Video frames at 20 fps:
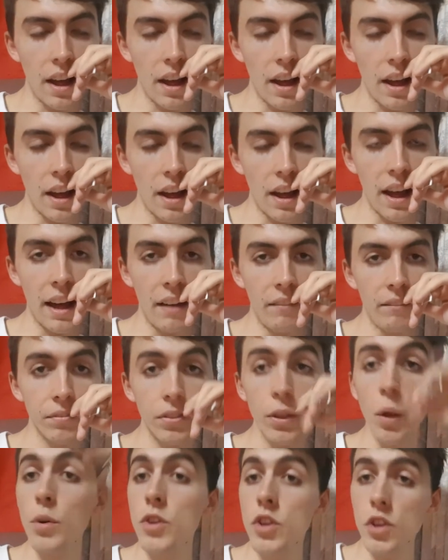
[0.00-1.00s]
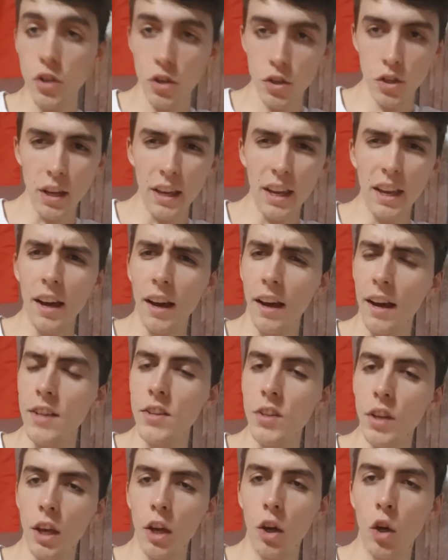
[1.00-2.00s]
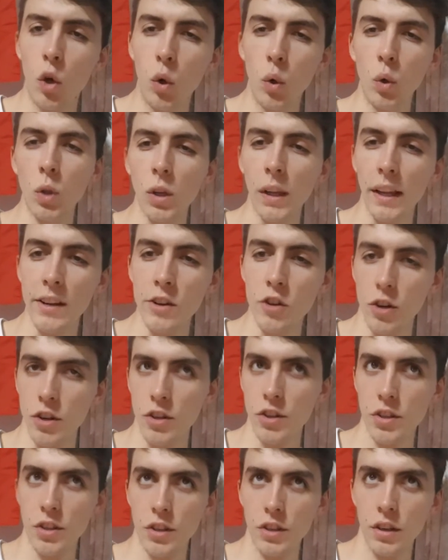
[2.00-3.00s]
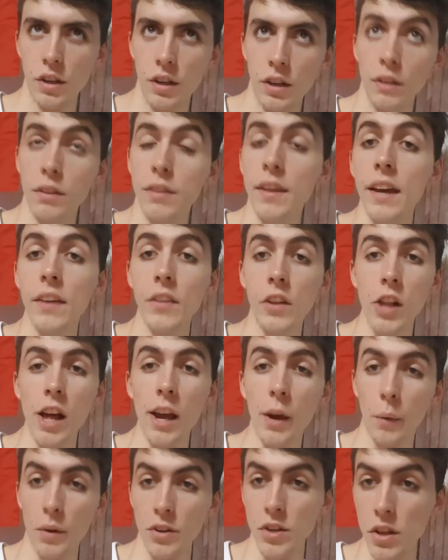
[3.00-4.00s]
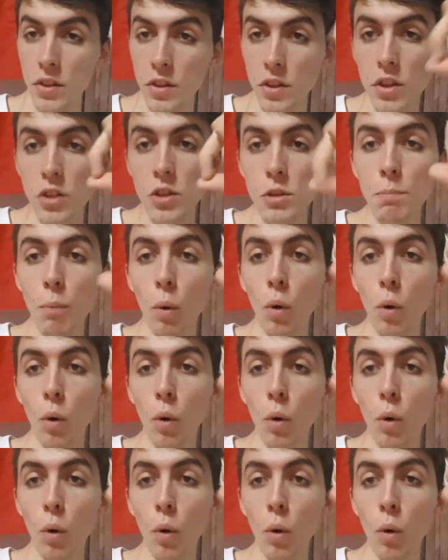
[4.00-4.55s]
Which is just like a, it's like a cool interest thing in the language, and there's more of this